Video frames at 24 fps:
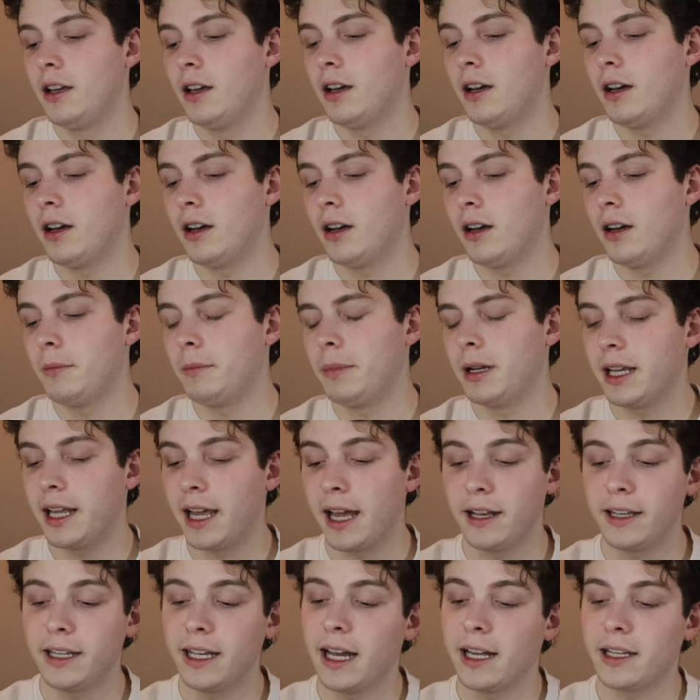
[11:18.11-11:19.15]
But
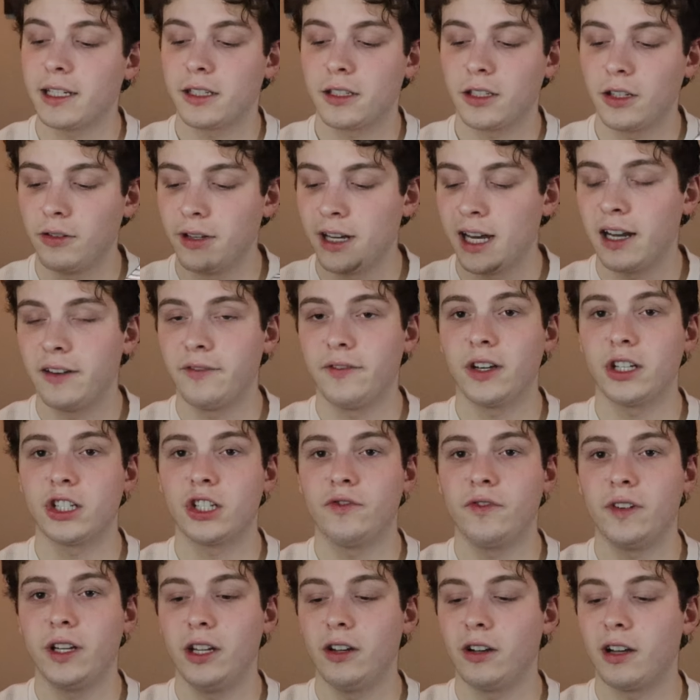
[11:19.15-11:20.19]
again, yes, so nonfiction
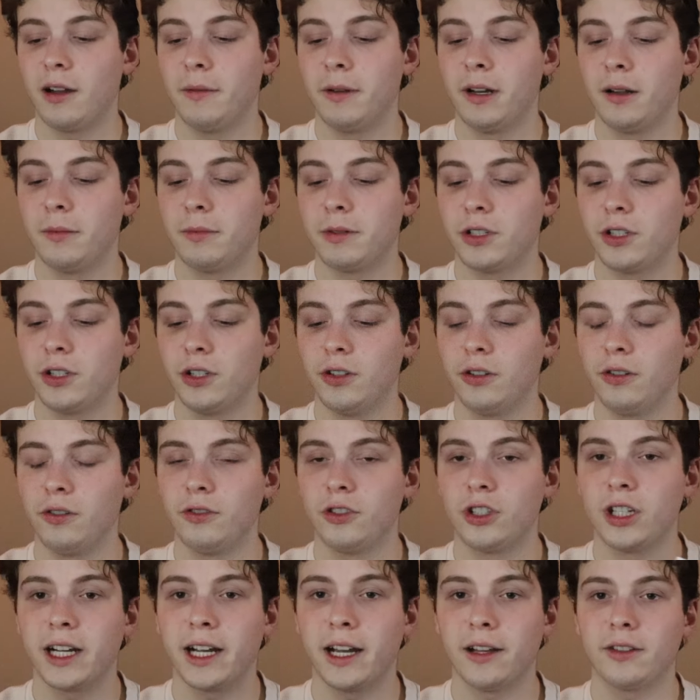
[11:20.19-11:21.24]
video coming up soon.
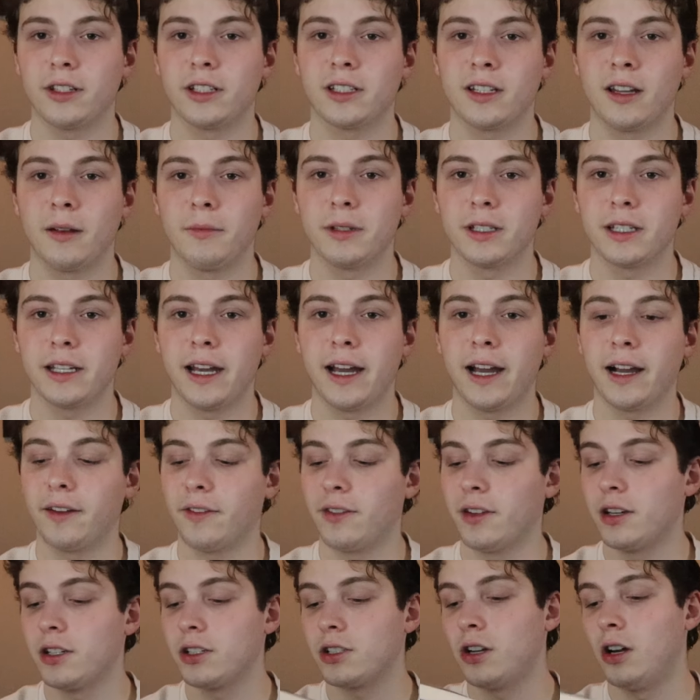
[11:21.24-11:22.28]
Check out the Substack.
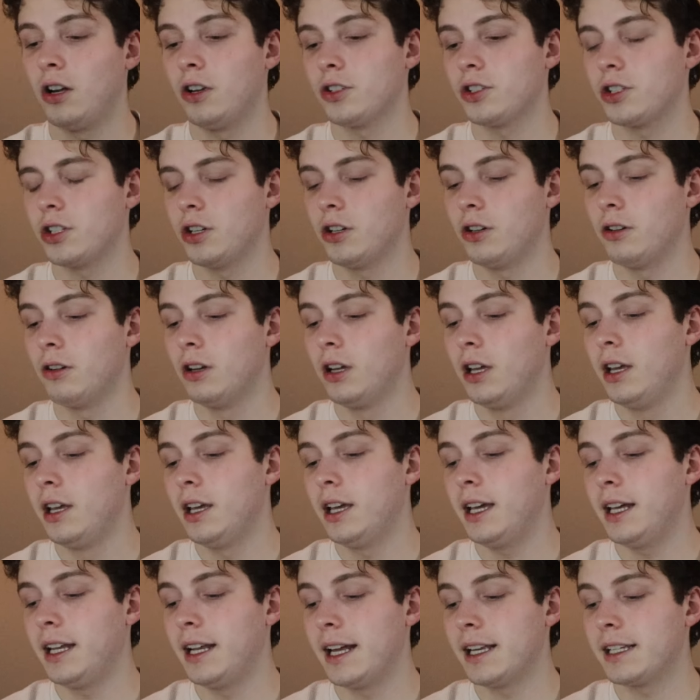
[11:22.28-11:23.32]
There's also
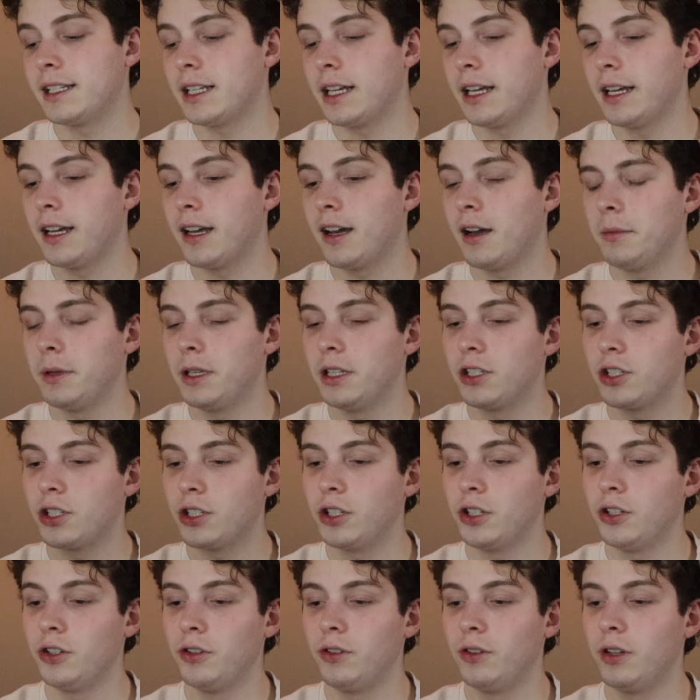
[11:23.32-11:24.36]
an essay coming
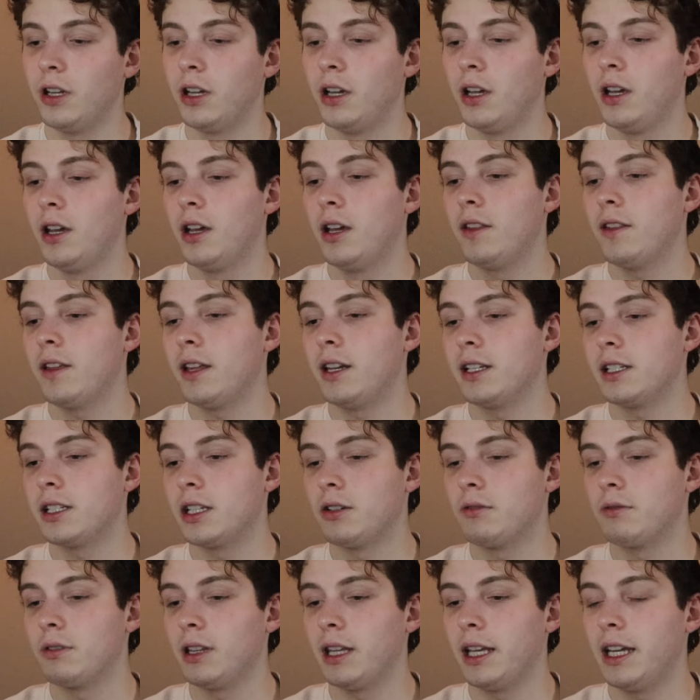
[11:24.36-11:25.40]
soon that is
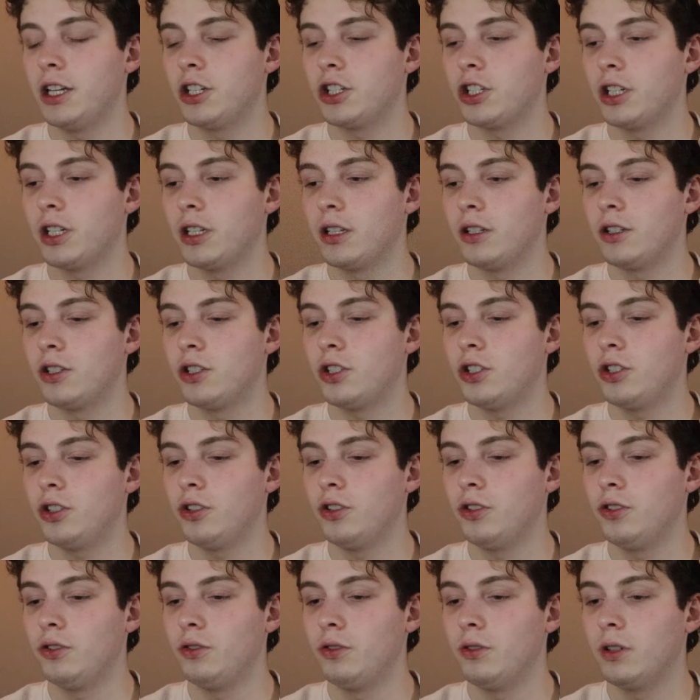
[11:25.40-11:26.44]
in relation
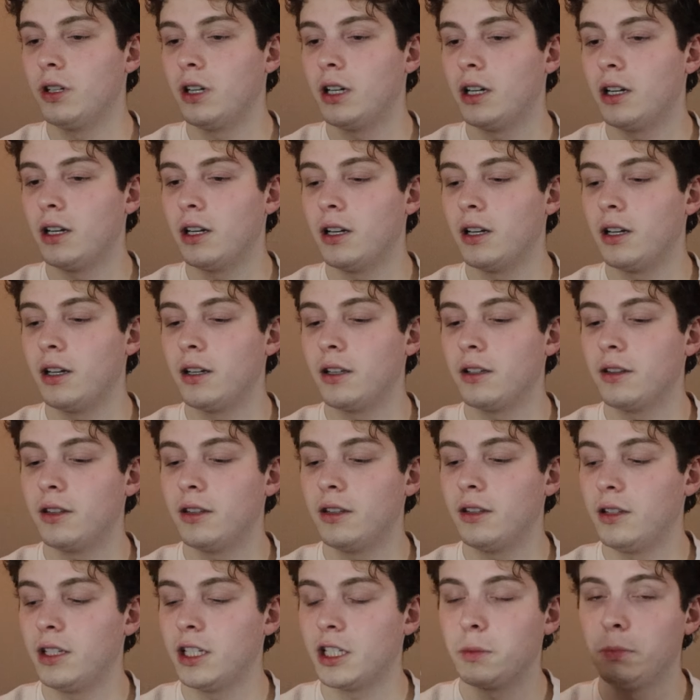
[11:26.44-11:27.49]
to
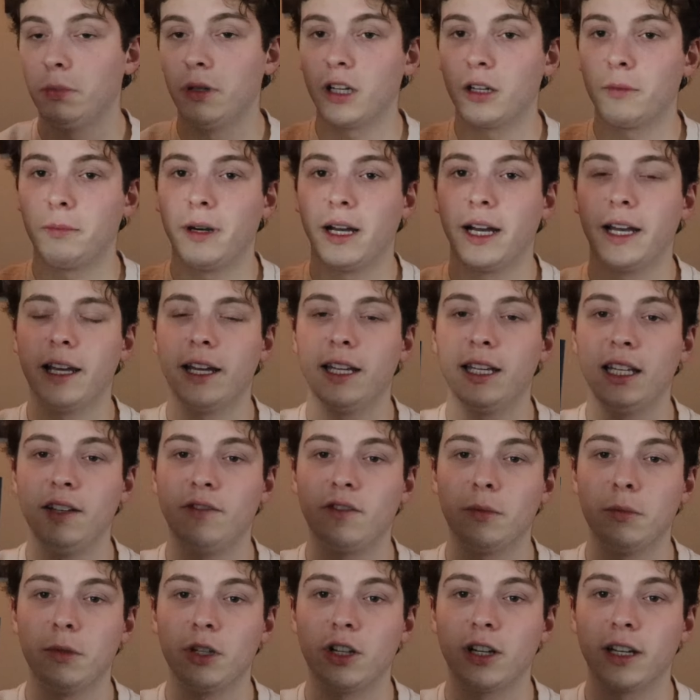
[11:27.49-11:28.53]
this book by Hanif
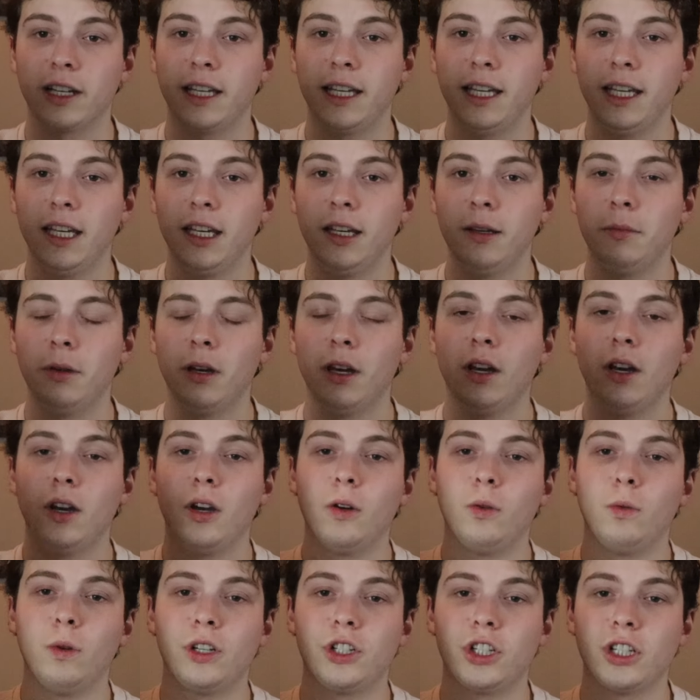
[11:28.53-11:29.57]
Abdurraqib,
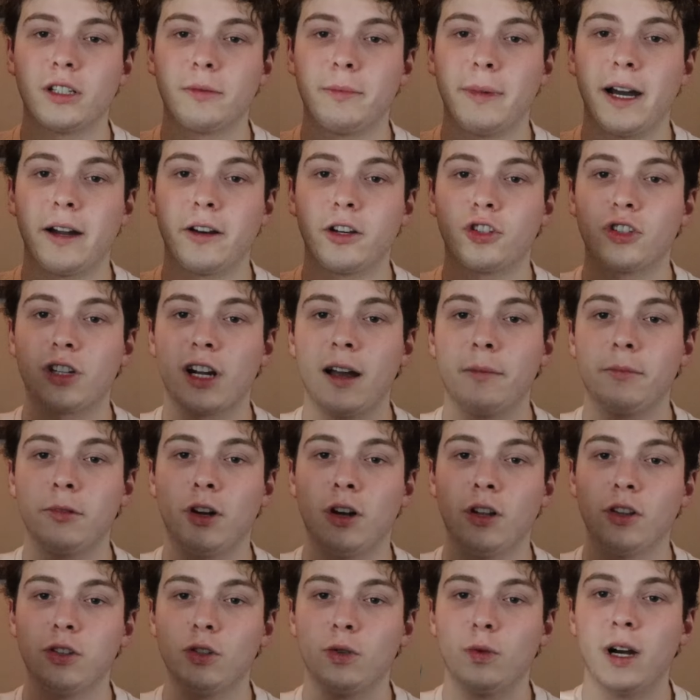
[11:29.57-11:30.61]
which is about a tribe
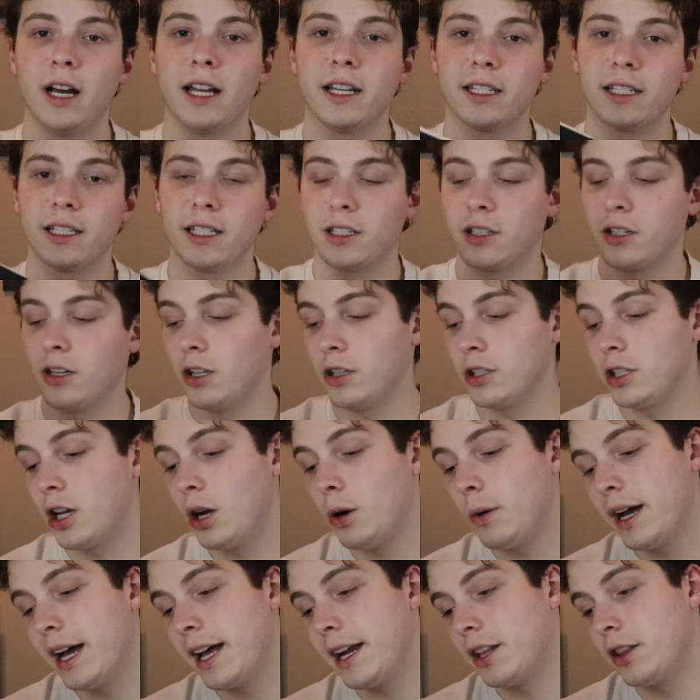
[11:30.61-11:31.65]
called Quest. It's called
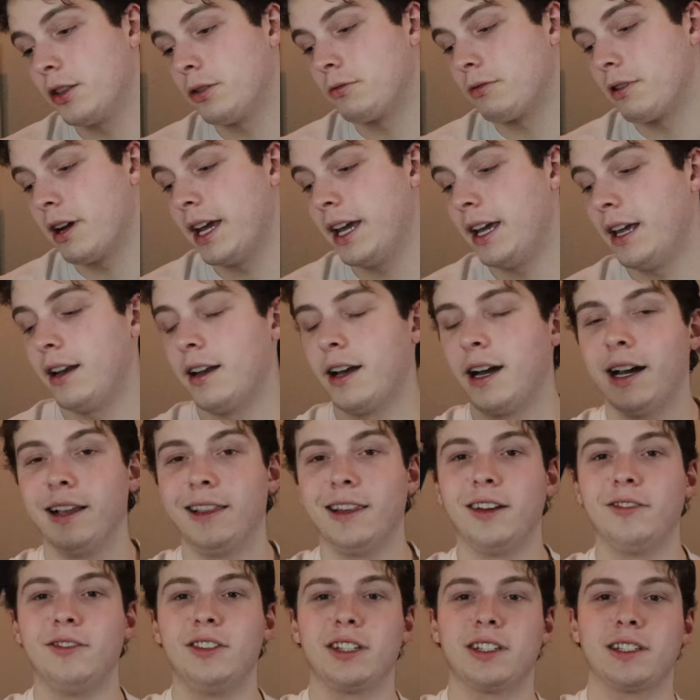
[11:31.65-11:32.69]
Go Ahead in the Rain. I
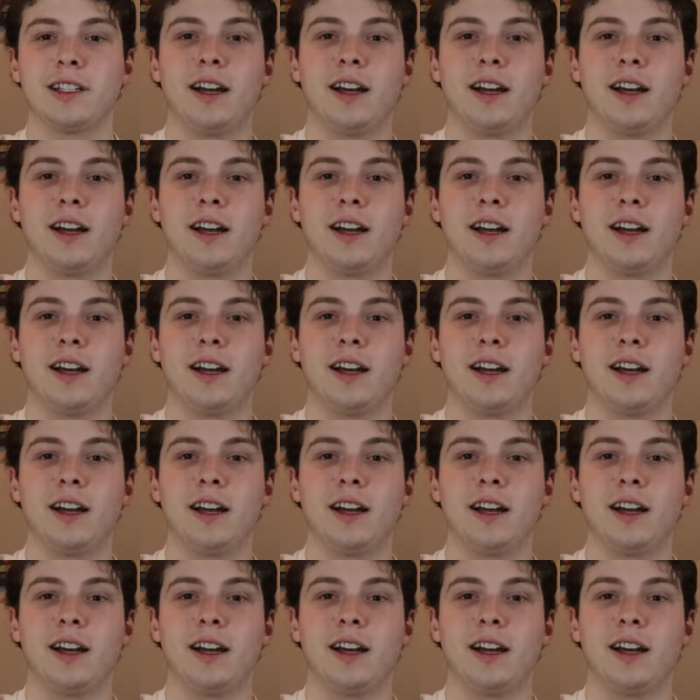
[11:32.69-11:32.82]
love this